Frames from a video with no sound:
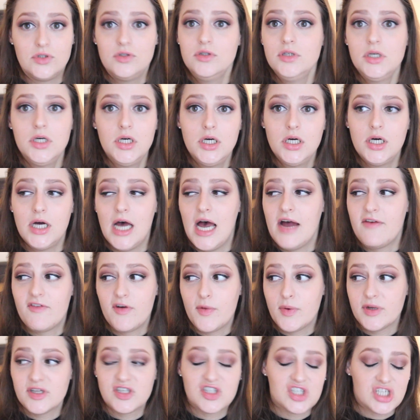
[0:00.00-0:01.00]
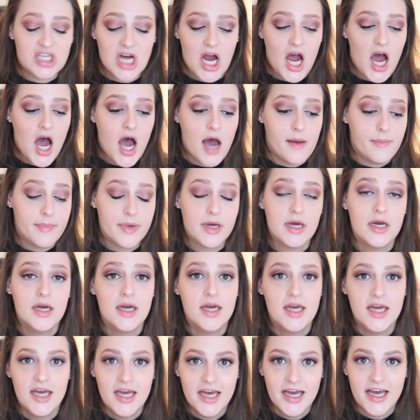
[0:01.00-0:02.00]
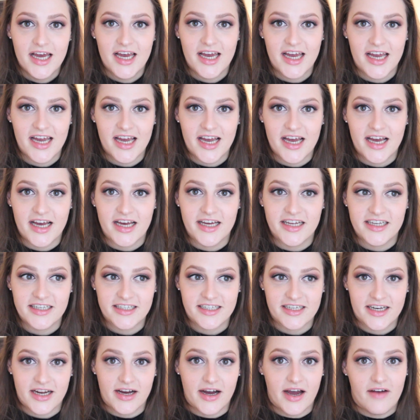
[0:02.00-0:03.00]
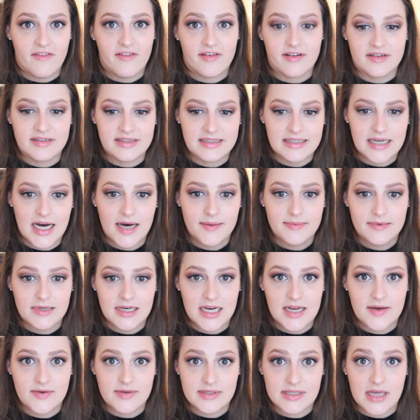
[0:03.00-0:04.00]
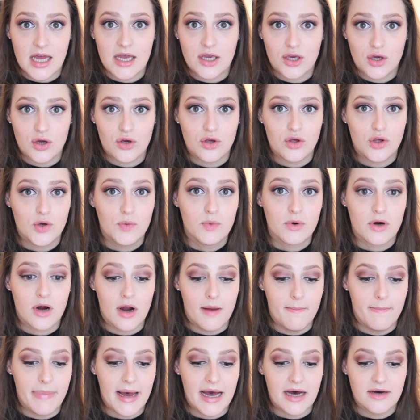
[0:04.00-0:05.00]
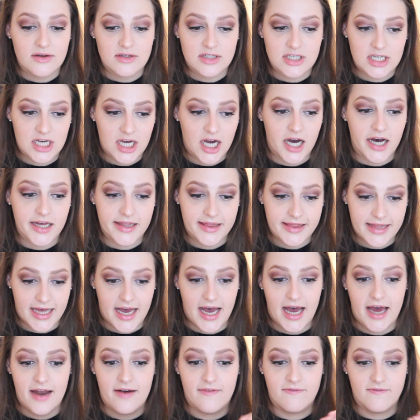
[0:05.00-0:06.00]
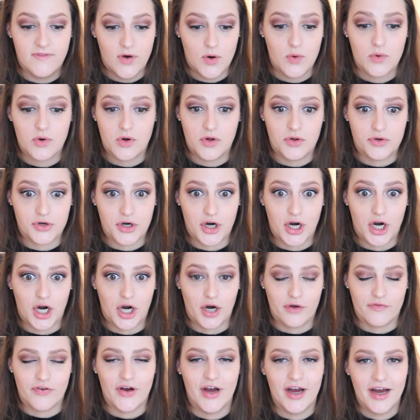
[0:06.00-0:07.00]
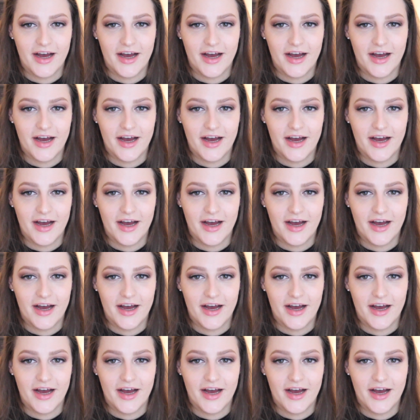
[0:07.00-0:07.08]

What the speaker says: Everyone stop! And, everyone stopped, and he was like, you were about to cut that vocal nerve.